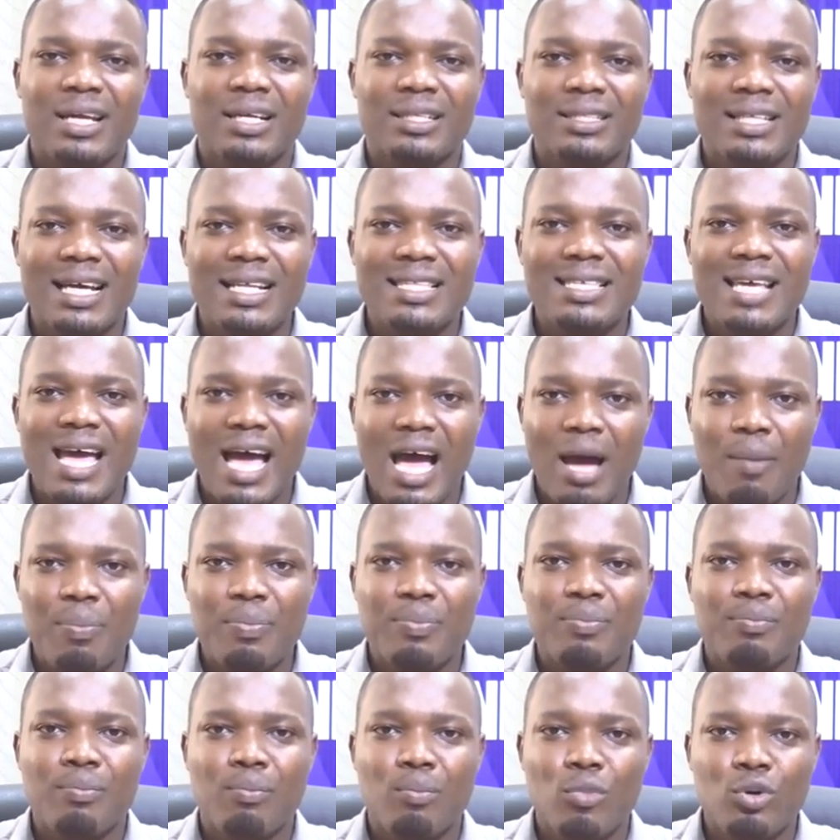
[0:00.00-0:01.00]
That
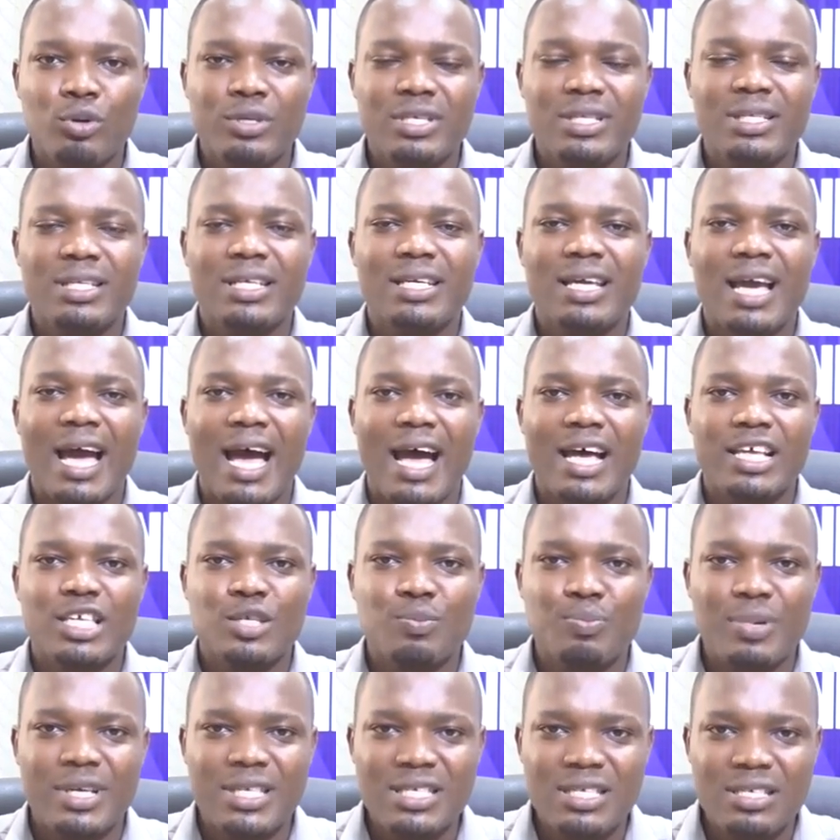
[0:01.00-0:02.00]
app mostly are
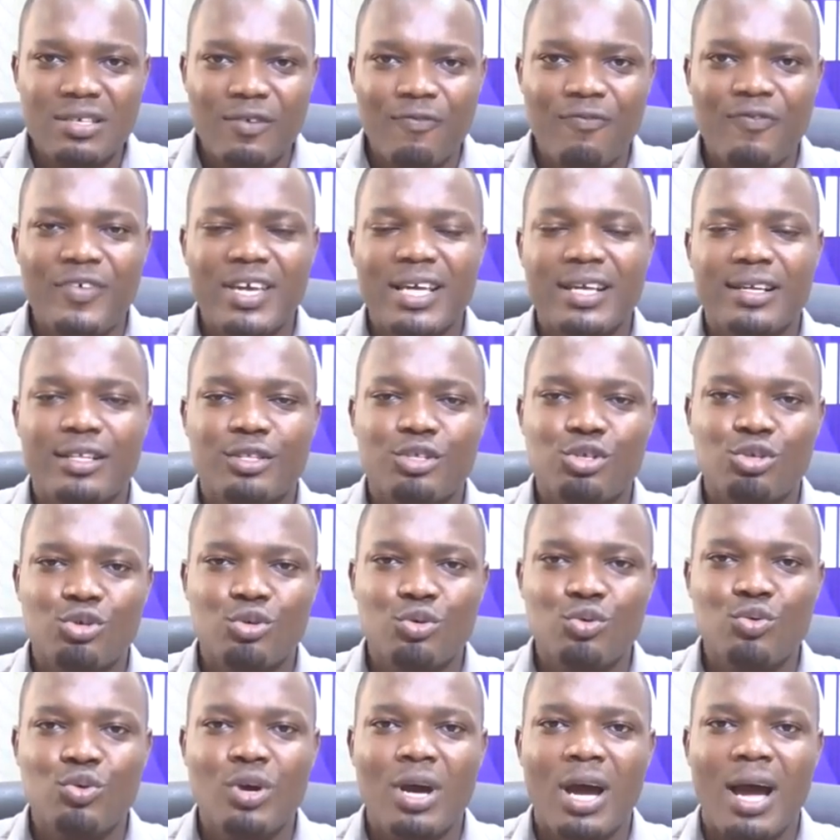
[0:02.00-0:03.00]
specific
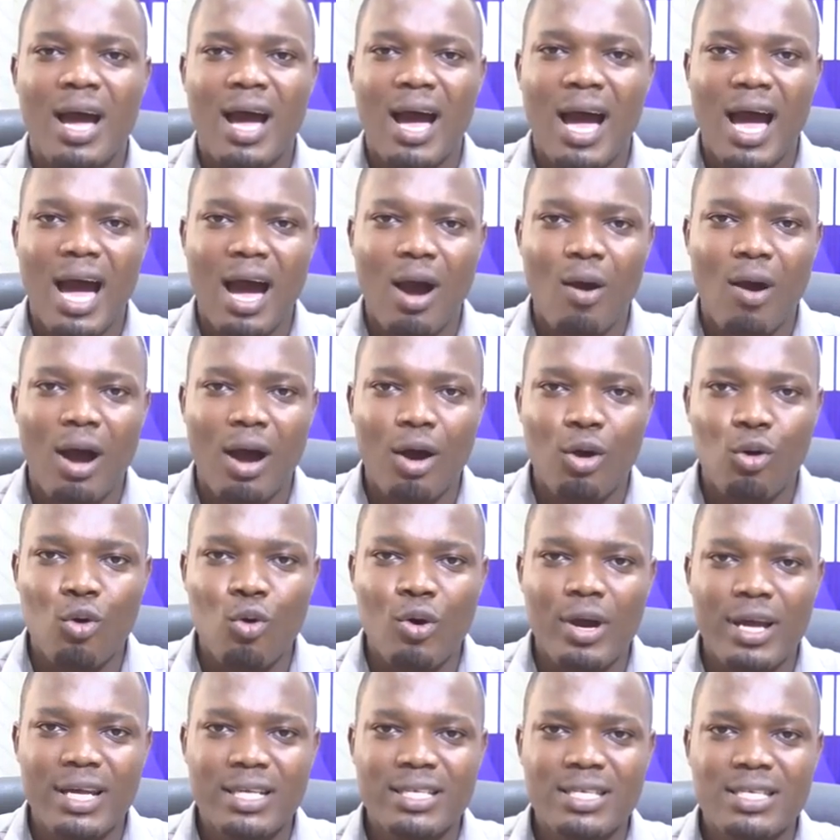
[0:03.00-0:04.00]
to our
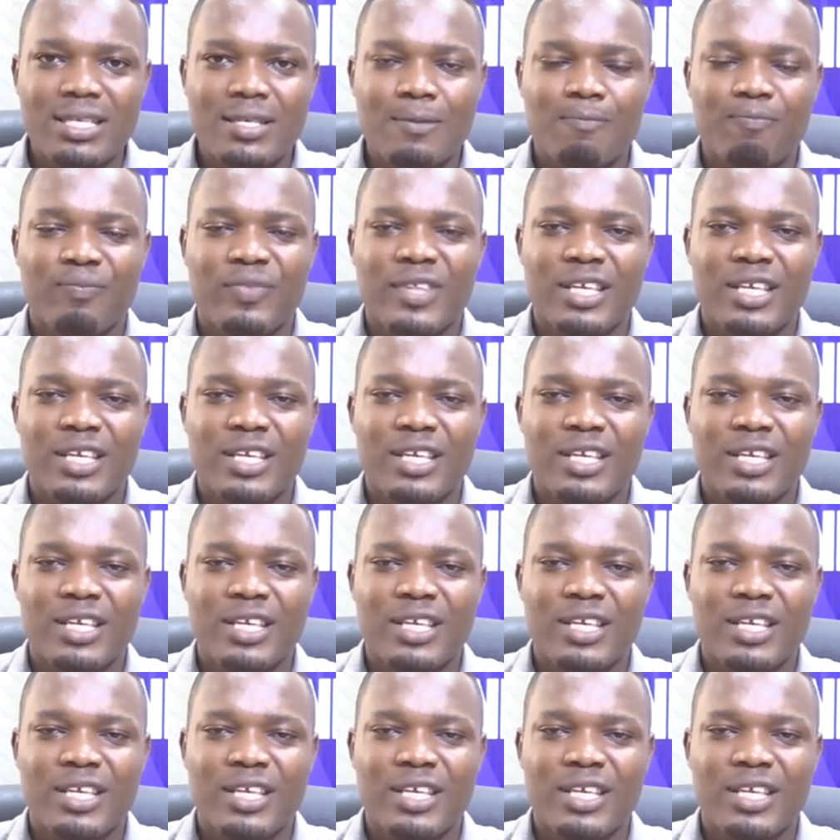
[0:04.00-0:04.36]
OS.